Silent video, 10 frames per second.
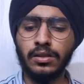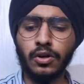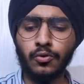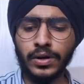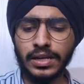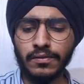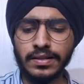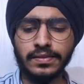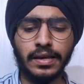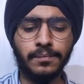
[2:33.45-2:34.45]
Now 20
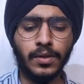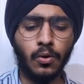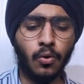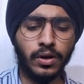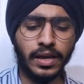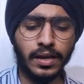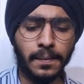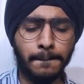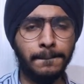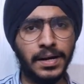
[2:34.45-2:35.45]
will say
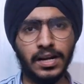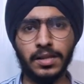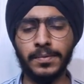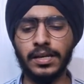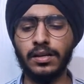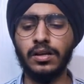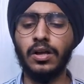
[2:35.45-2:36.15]
okay, print me.